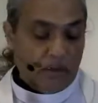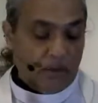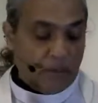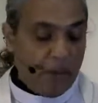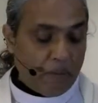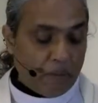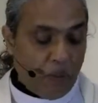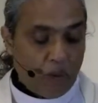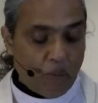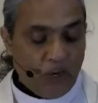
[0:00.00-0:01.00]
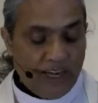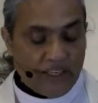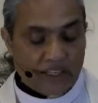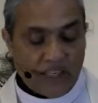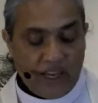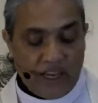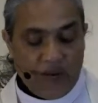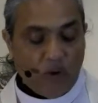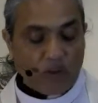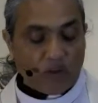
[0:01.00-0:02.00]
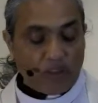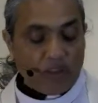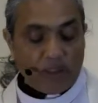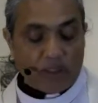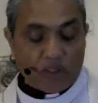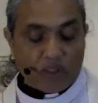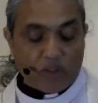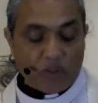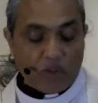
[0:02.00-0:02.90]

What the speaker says: Remember, Paul would later say in 1 Corinthians